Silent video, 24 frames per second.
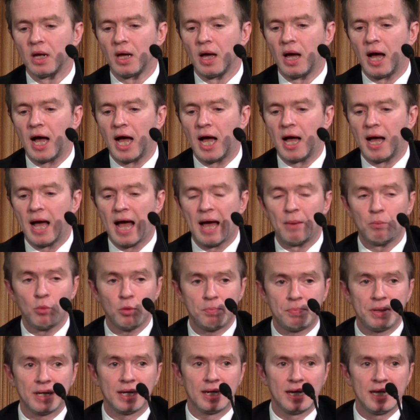and would
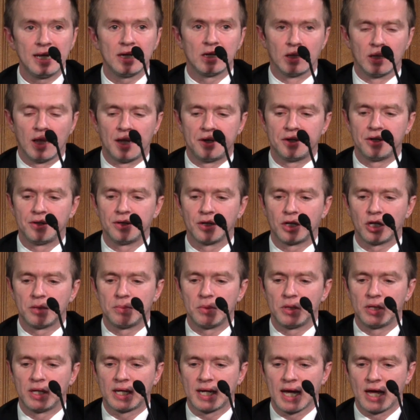be illegal under the
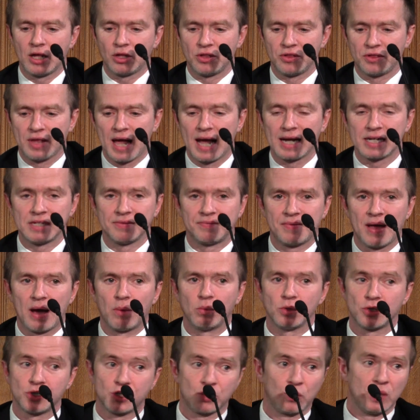Communications Act. If that
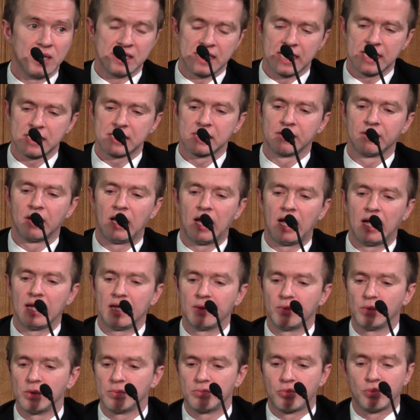was tweeted, it
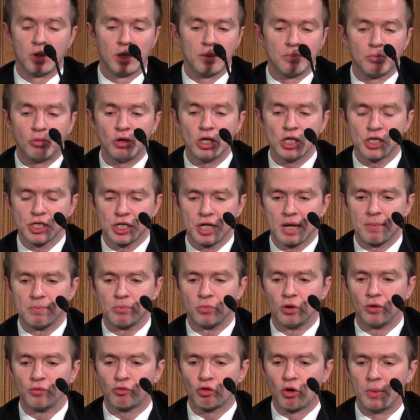would breach a
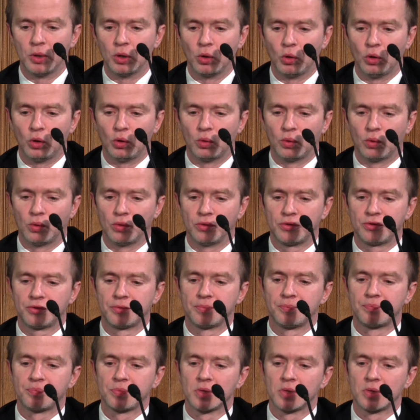number of criminal laws.